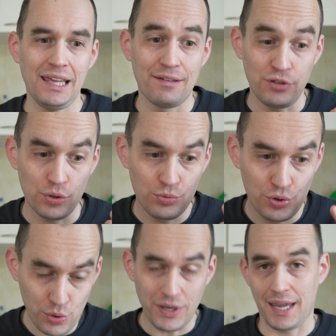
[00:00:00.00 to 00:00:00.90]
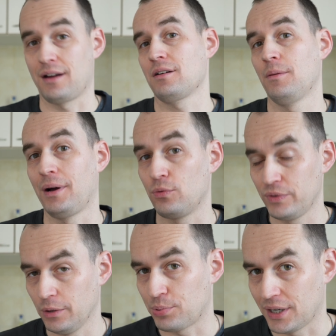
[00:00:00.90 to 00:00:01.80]
If you do care about
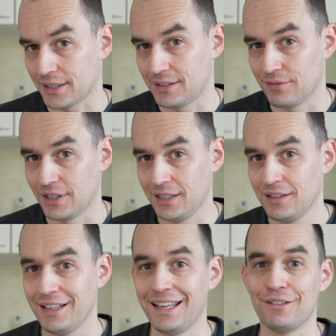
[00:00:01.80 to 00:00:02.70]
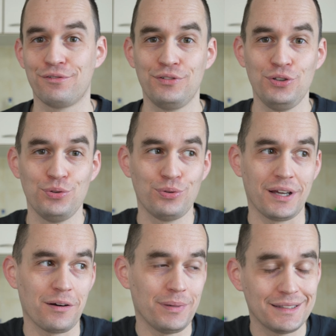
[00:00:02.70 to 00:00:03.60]
real productivity, if you
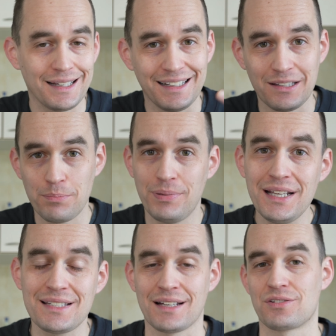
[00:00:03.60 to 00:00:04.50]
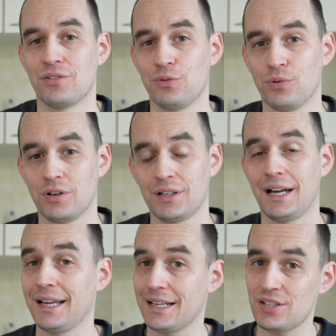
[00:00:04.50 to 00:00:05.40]
care about that in the big sense of the word,
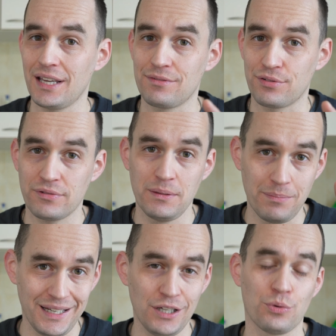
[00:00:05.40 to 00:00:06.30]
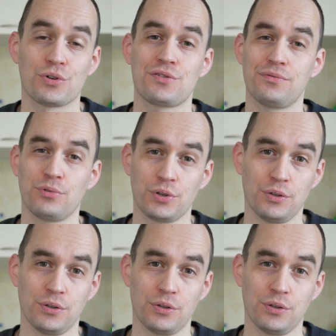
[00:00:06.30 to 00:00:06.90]
I actually have a free mini course for